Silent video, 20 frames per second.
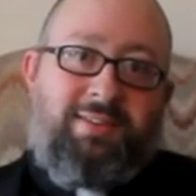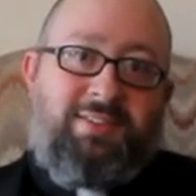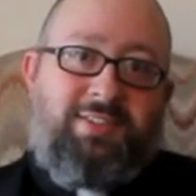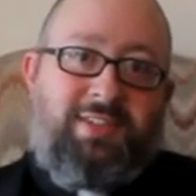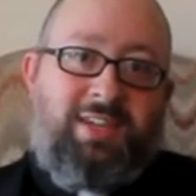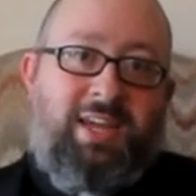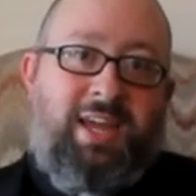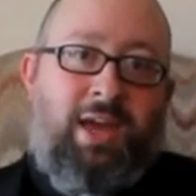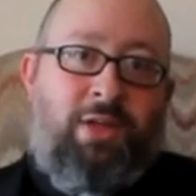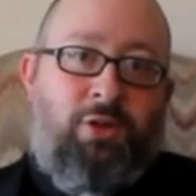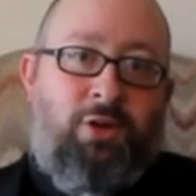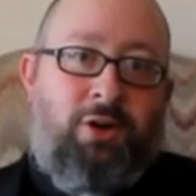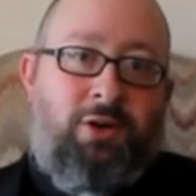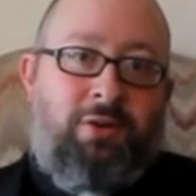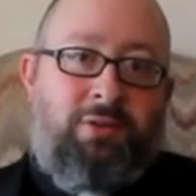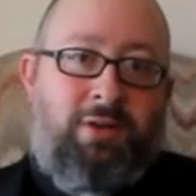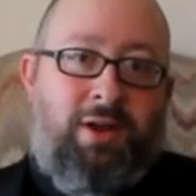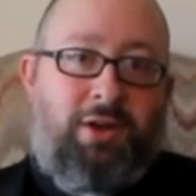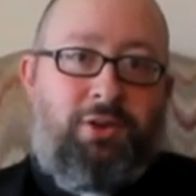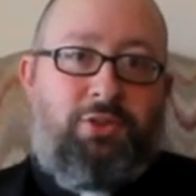
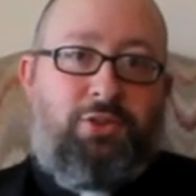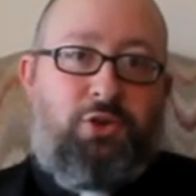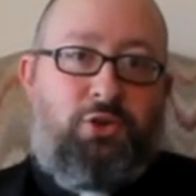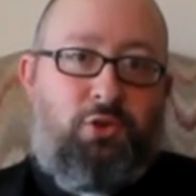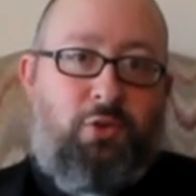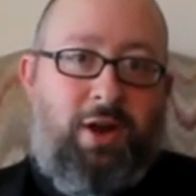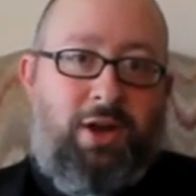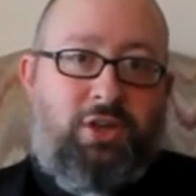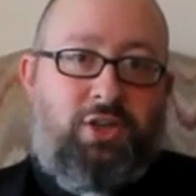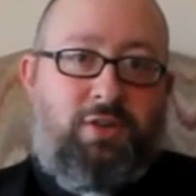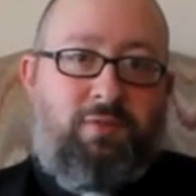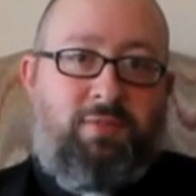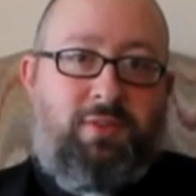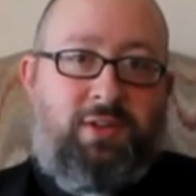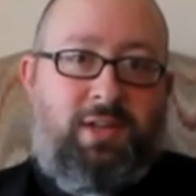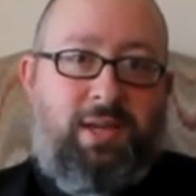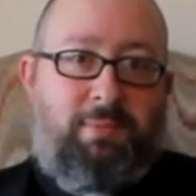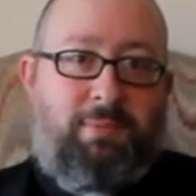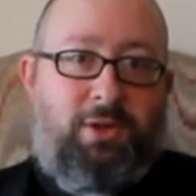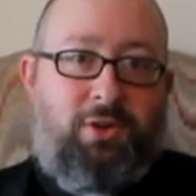Together, under the direction of the
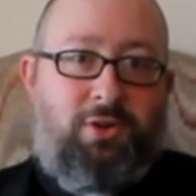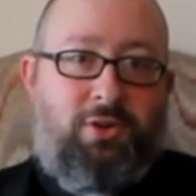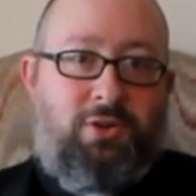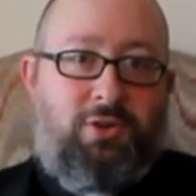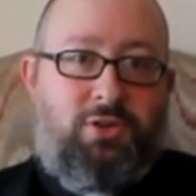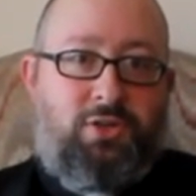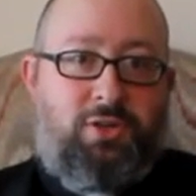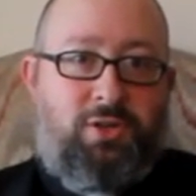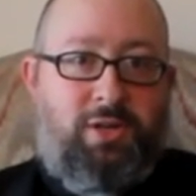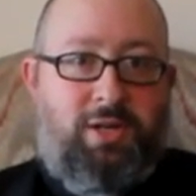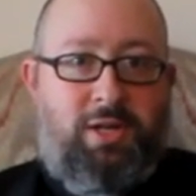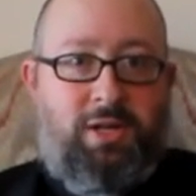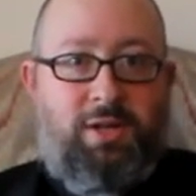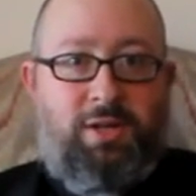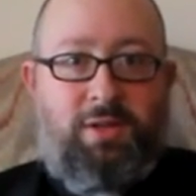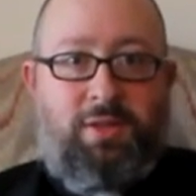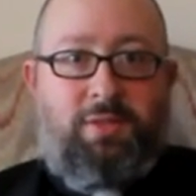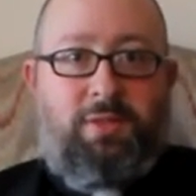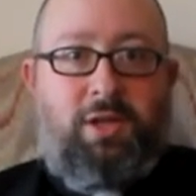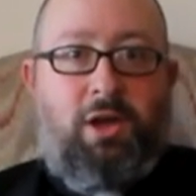Demiurge,
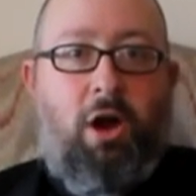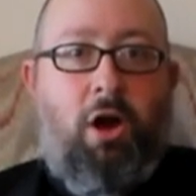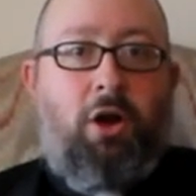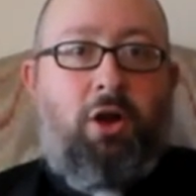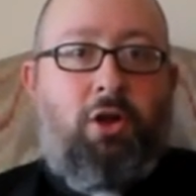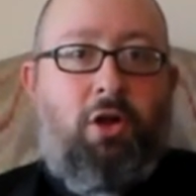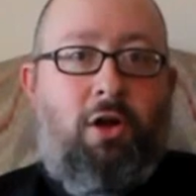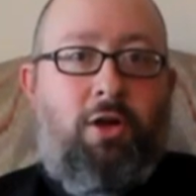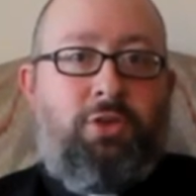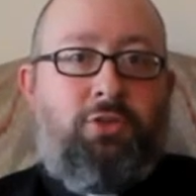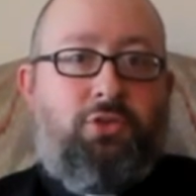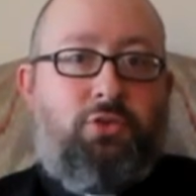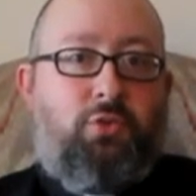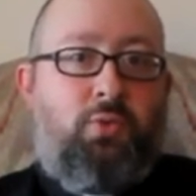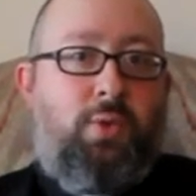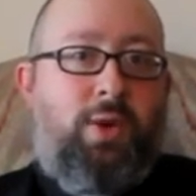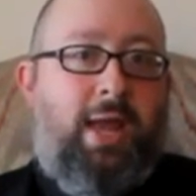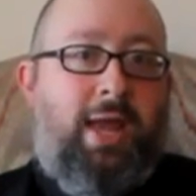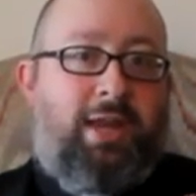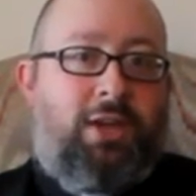the Archons
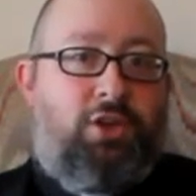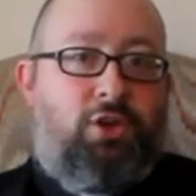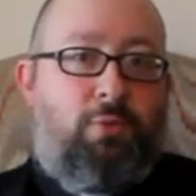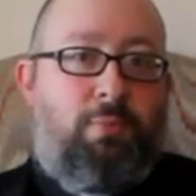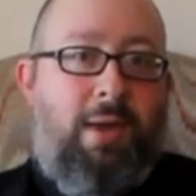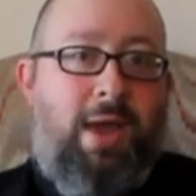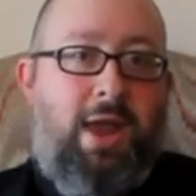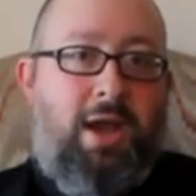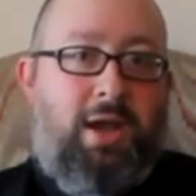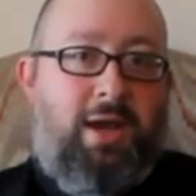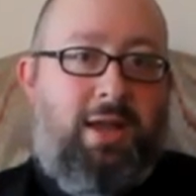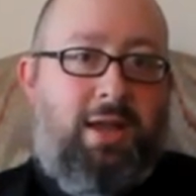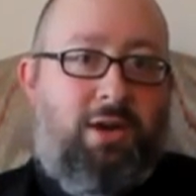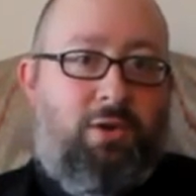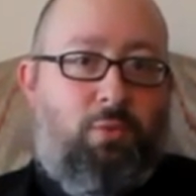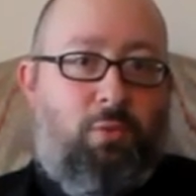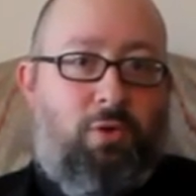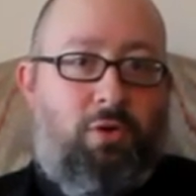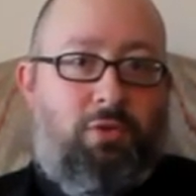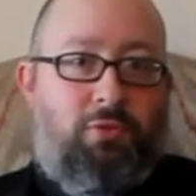create humanity and
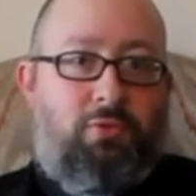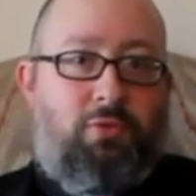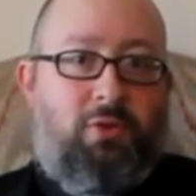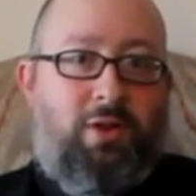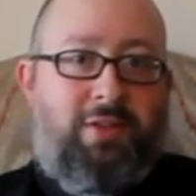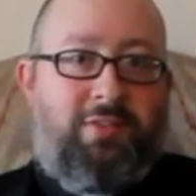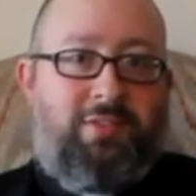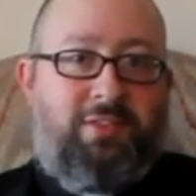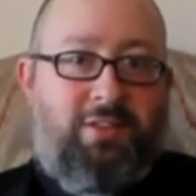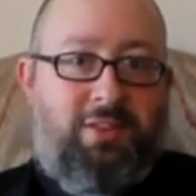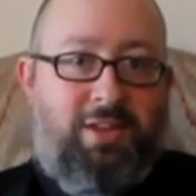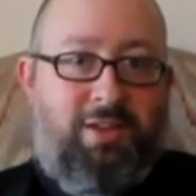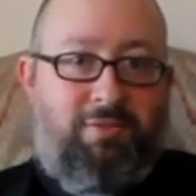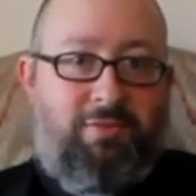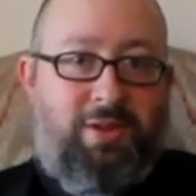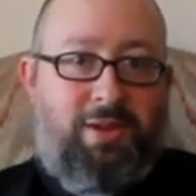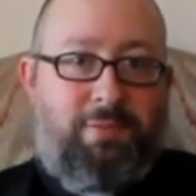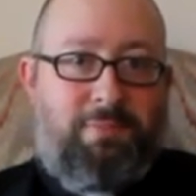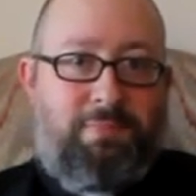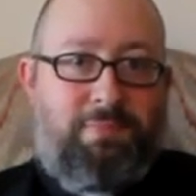a world for us to live
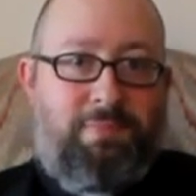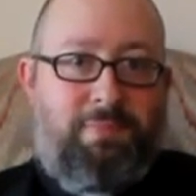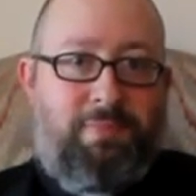in.